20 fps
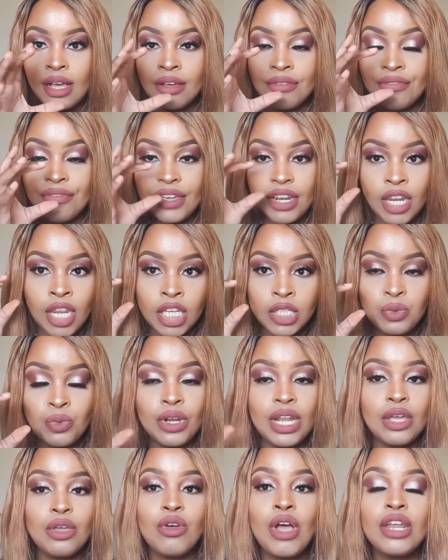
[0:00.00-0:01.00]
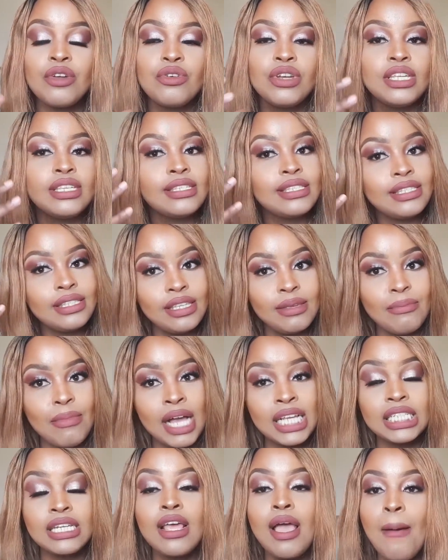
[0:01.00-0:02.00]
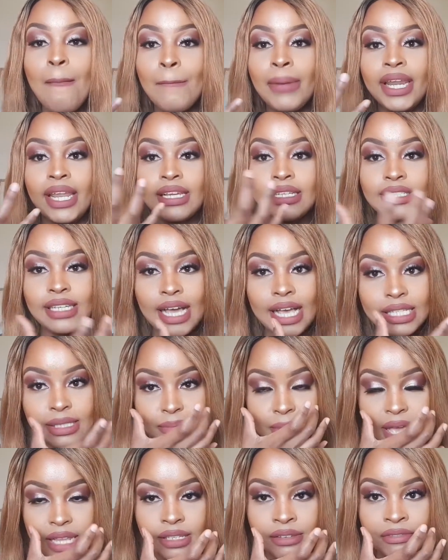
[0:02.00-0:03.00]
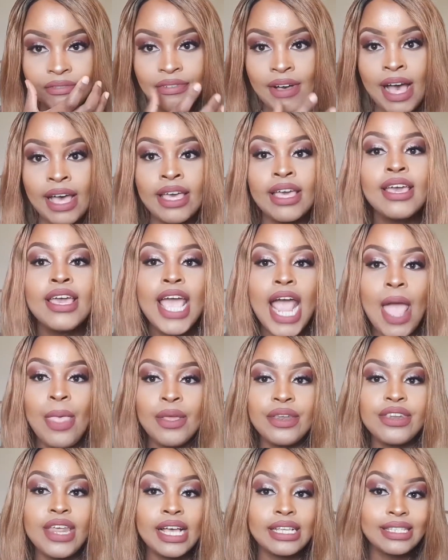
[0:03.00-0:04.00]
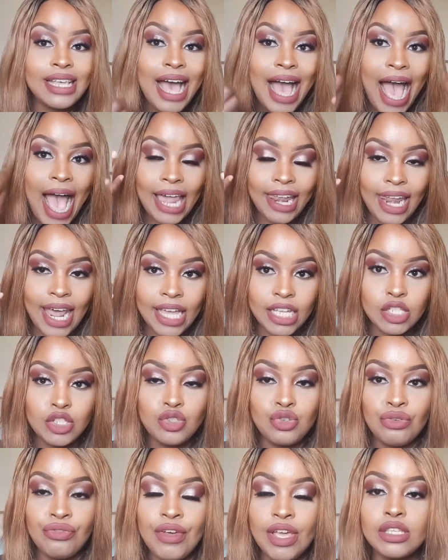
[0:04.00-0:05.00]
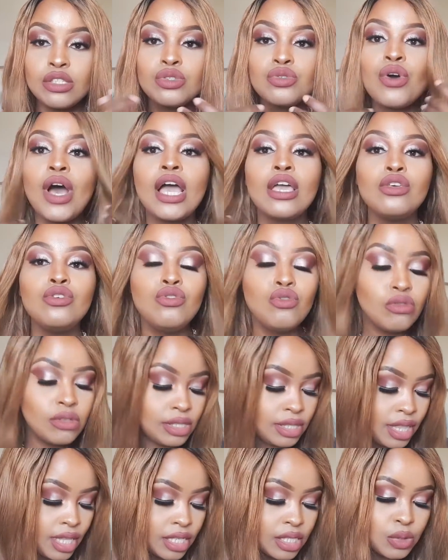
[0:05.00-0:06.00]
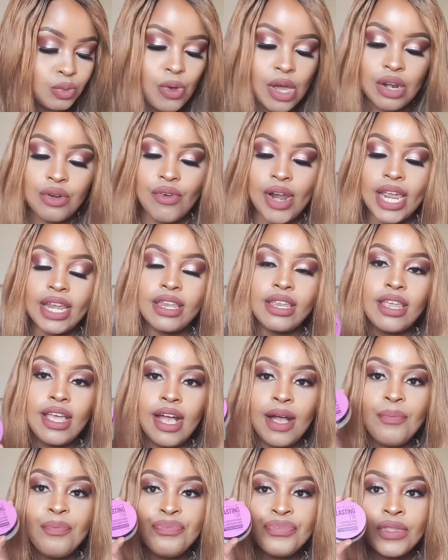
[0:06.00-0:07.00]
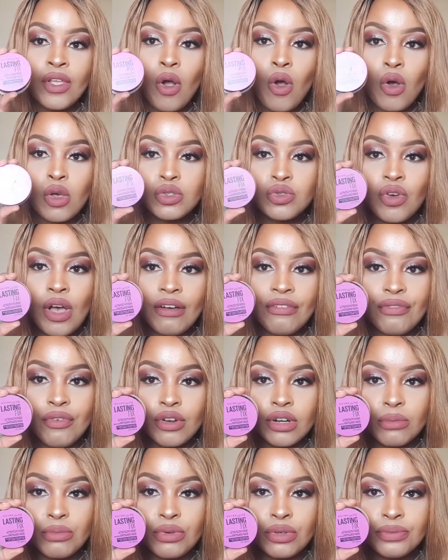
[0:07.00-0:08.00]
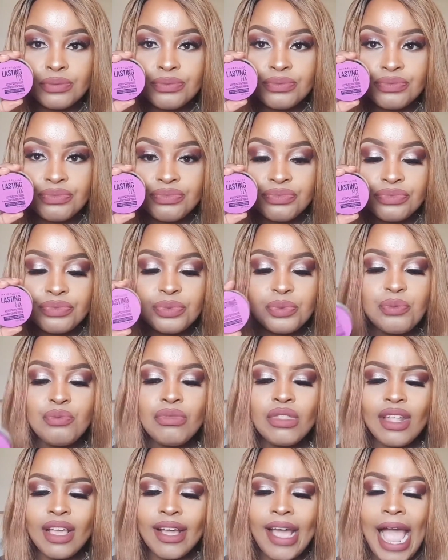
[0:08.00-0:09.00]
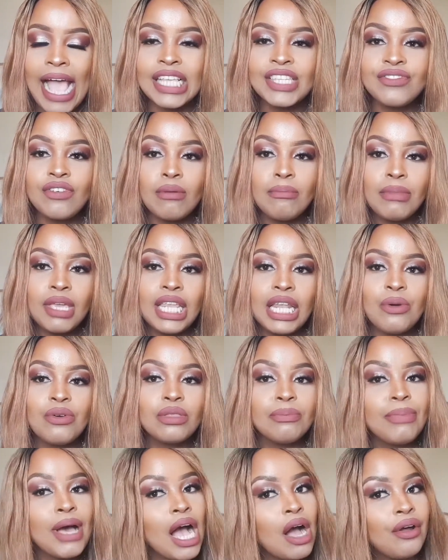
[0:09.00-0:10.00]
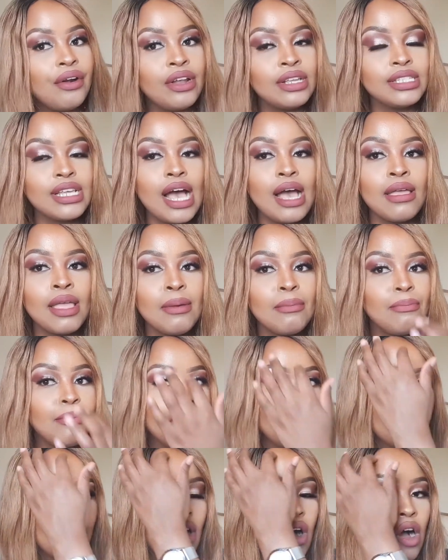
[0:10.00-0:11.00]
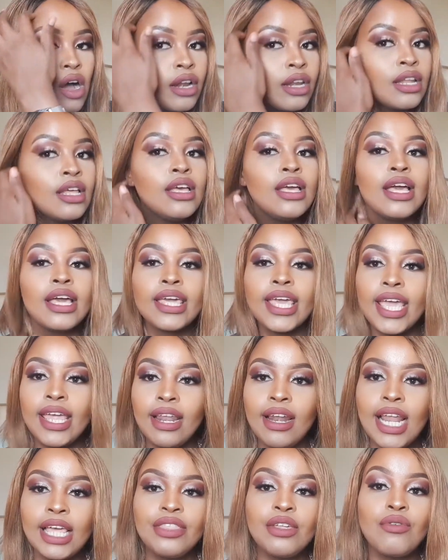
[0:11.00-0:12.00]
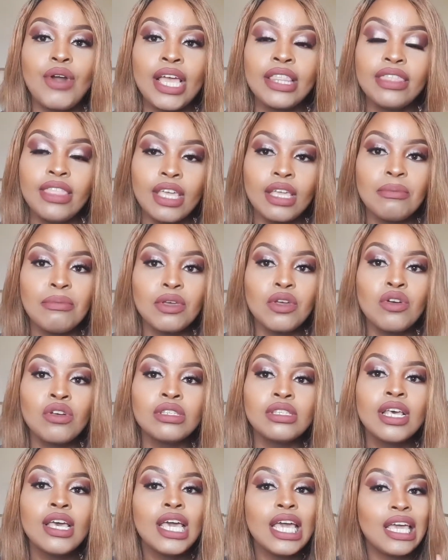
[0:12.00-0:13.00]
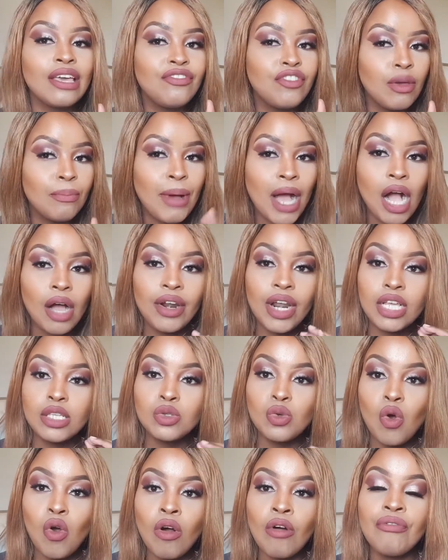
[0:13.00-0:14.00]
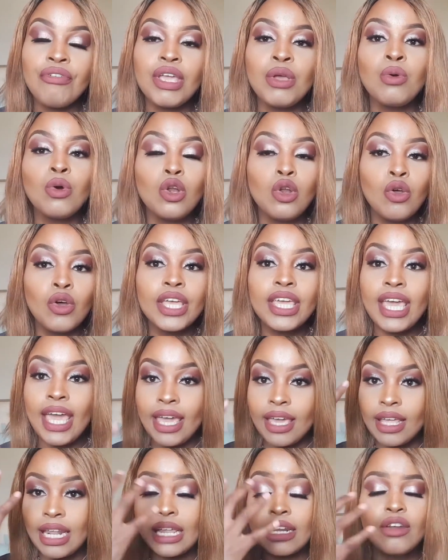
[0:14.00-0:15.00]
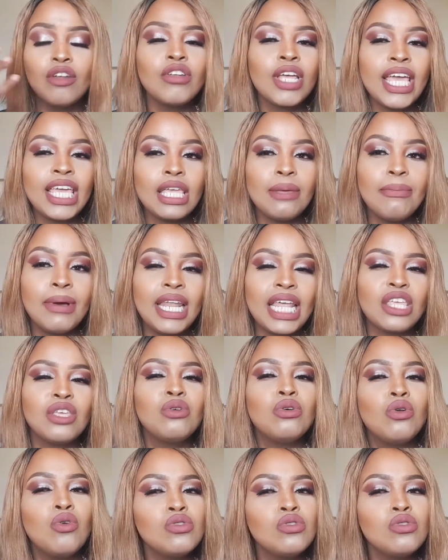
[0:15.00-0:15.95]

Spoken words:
finish where like you can't really see much, but it does mattify and it does highlight your face. So I use this one right here. Also affordable. Guys, for me, like with powders, I am big on getting like the right thing, because if your powder is off, it will look not cakey, but like you